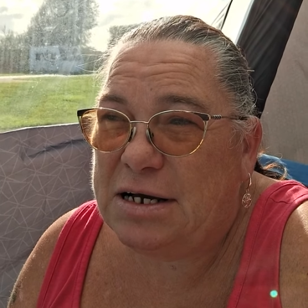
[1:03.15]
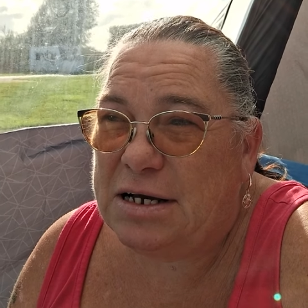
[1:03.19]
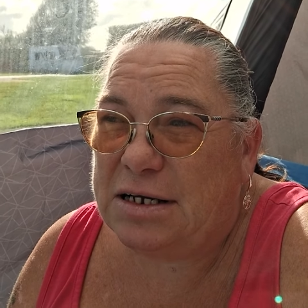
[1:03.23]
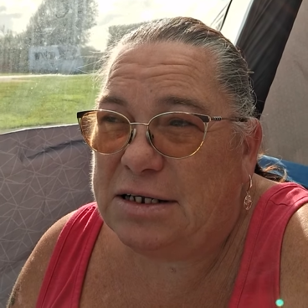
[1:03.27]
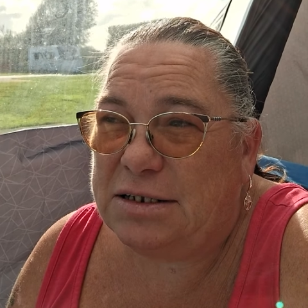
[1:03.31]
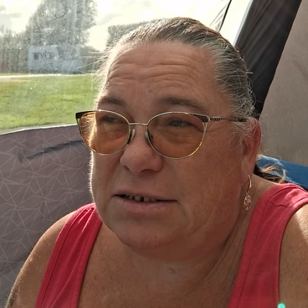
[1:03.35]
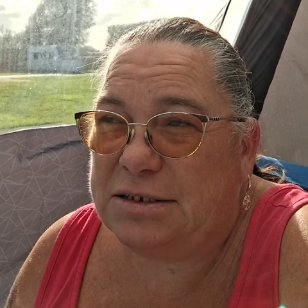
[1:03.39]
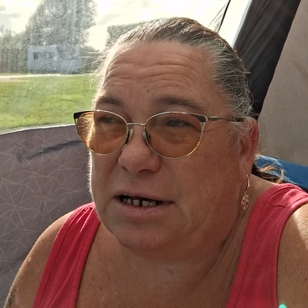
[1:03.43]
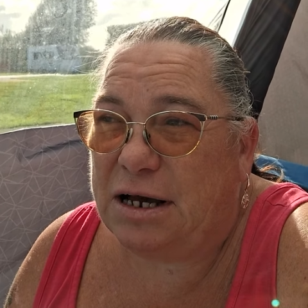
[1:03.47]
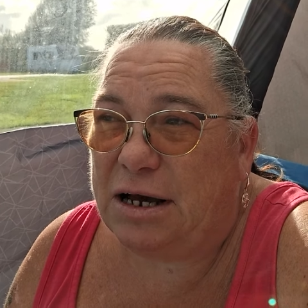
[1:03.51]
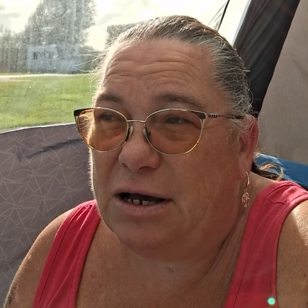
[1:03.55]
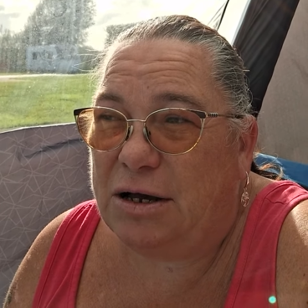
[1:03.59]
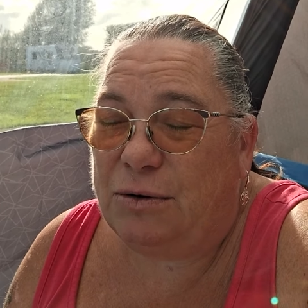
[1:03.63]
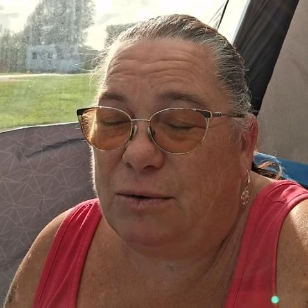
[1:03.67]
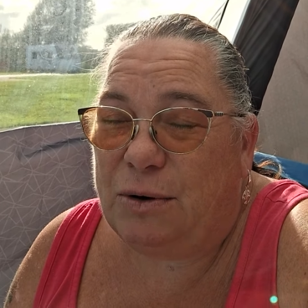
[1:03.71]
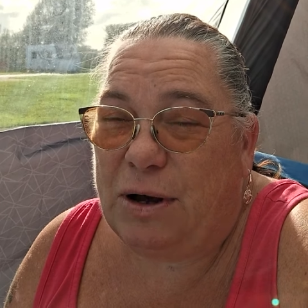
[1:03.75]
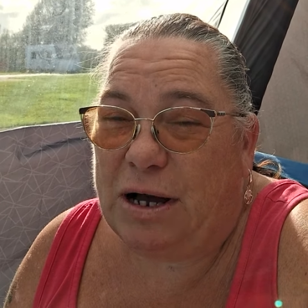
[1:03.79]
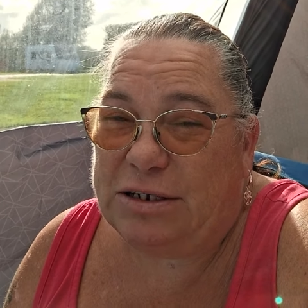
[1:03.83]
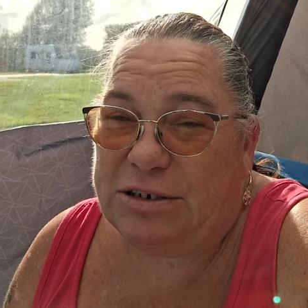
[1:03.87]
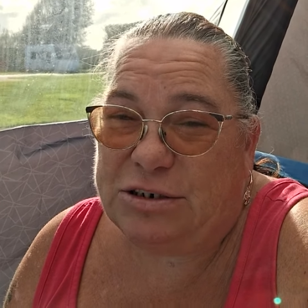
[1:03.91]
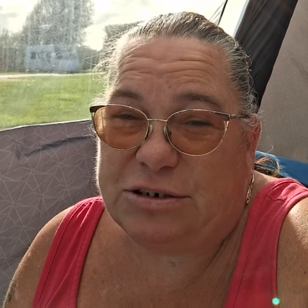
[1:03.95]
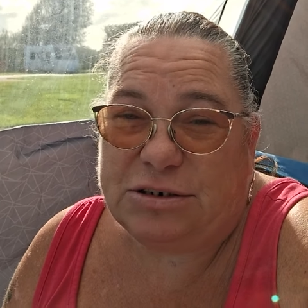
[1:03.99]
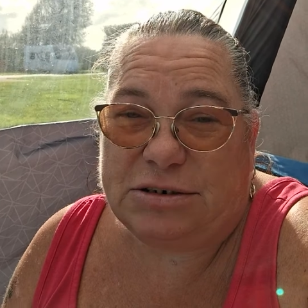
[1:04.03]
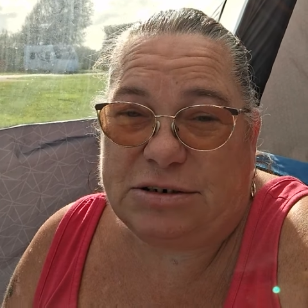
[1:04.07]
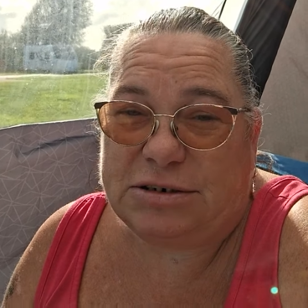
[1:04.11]
So I
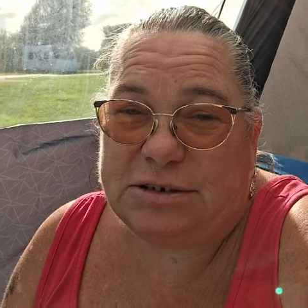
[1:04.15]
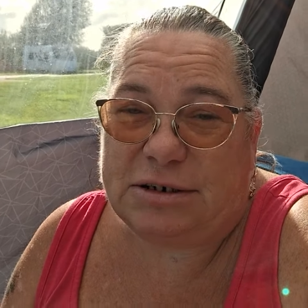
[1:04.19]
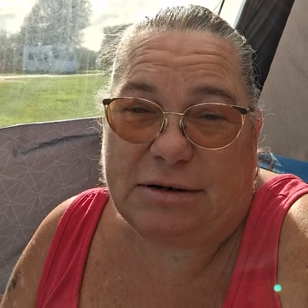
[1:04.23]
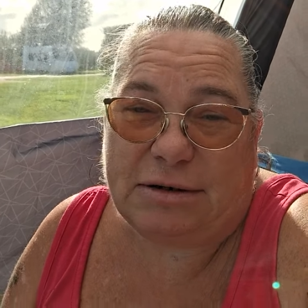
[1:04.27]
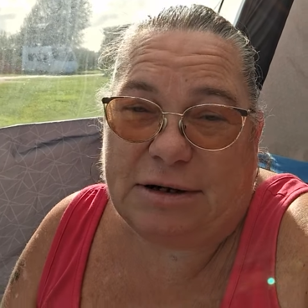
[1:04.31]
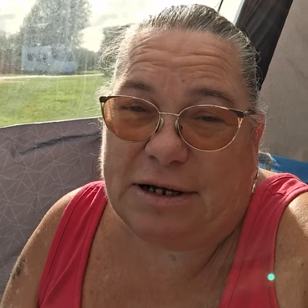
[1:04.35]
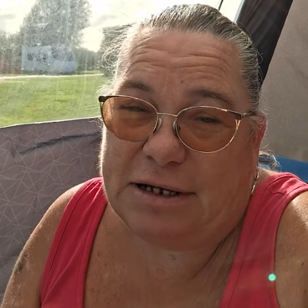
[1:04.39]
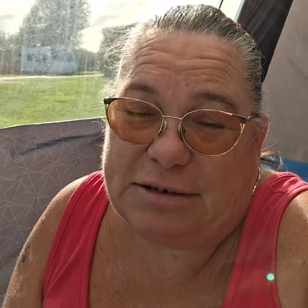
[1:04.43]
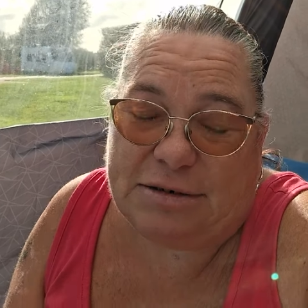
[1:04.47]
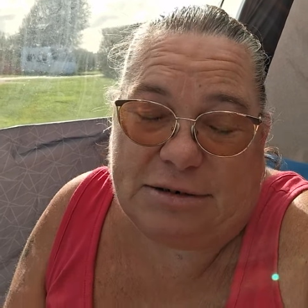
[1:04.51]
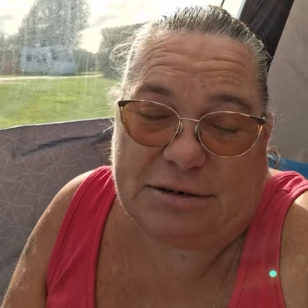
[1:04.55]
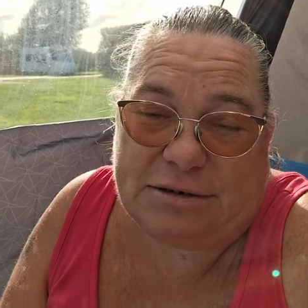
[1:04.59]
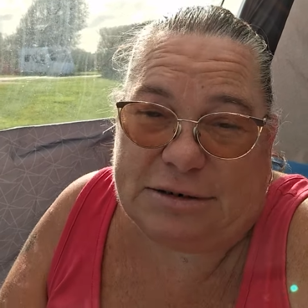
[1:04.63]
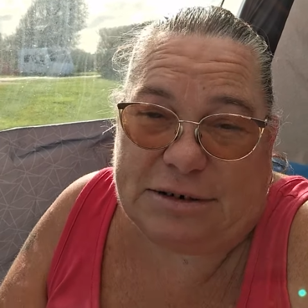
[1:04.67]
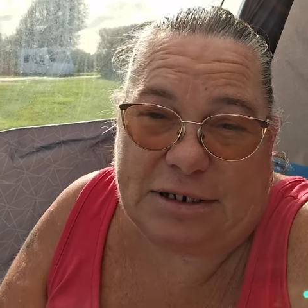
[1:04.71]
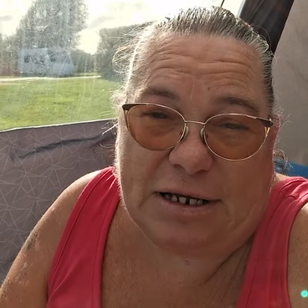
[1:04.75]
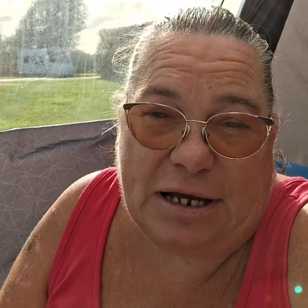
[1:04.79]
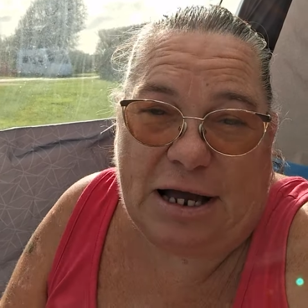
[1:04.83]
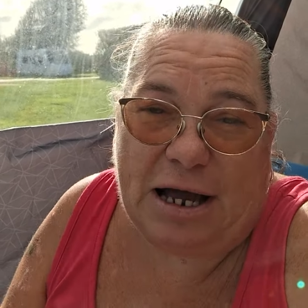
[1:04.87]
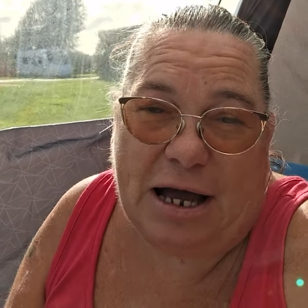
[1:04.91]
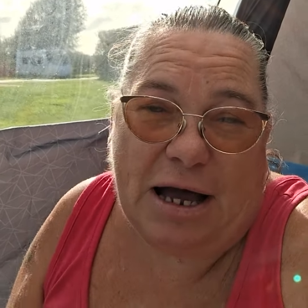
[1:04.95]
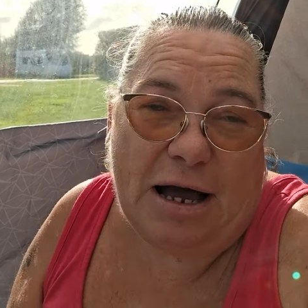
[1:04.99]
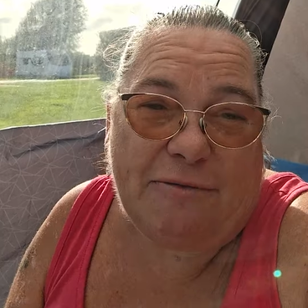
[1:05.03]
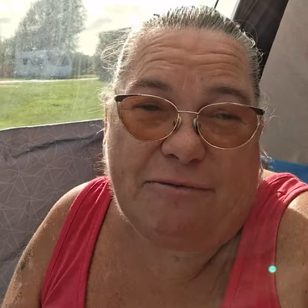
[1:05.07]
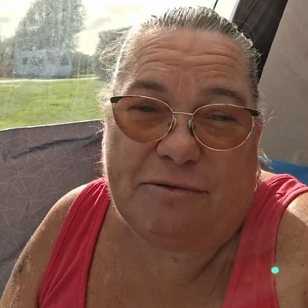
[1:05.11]

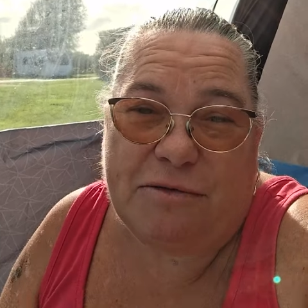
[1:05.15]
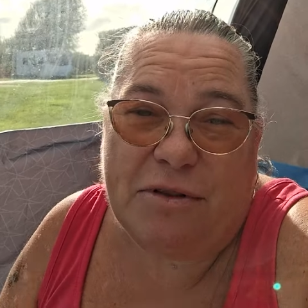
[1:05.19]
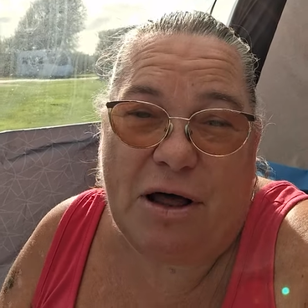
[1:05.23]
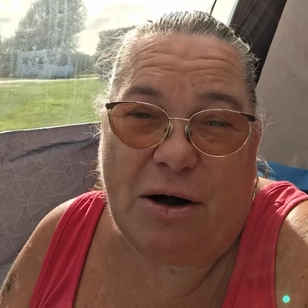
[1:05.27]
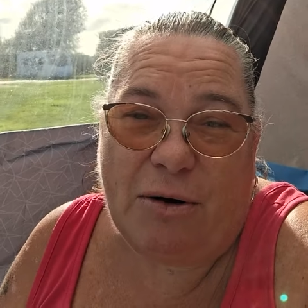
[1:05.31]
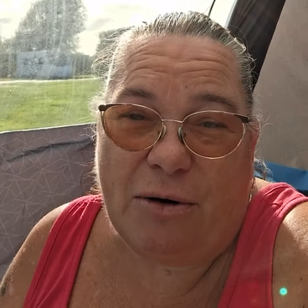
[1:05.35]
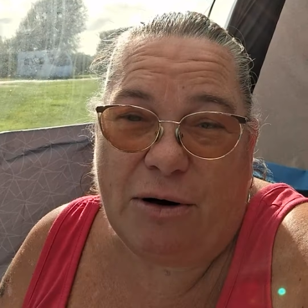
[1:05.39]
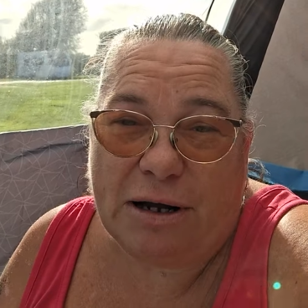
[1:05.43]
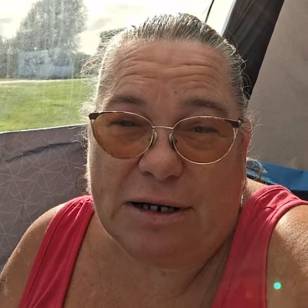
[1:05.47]
have no